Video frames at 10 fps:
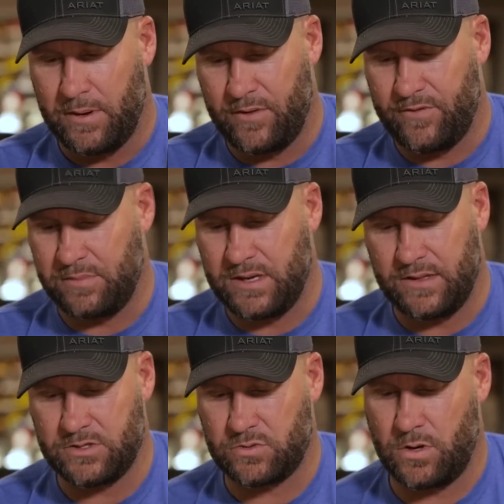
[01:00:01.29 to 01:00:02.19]
by the way, if I'm
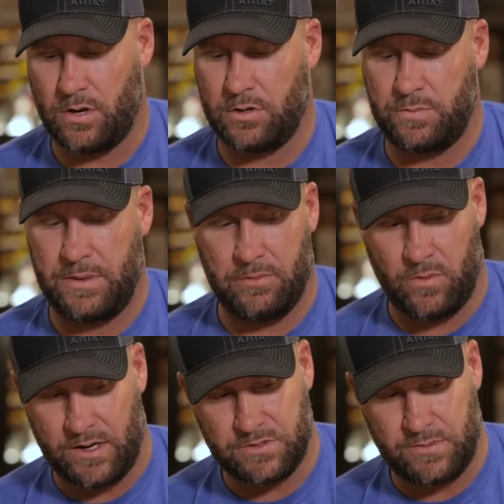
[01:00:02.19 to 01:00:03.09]
cutting this wrong on you
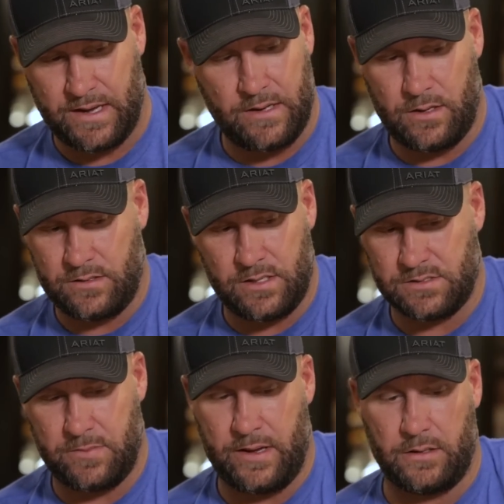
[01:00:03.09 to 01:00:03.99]
people watching me, it
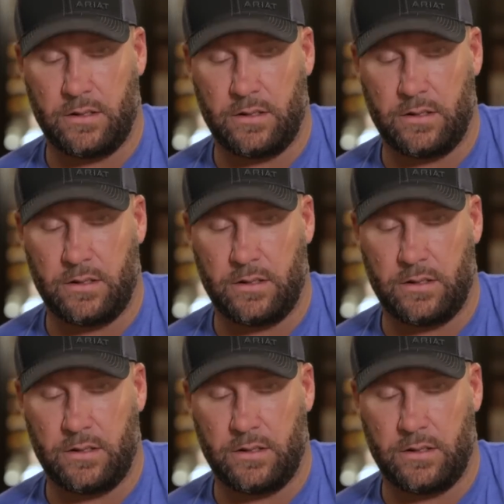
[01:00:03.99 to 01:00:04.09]
doesn't matter.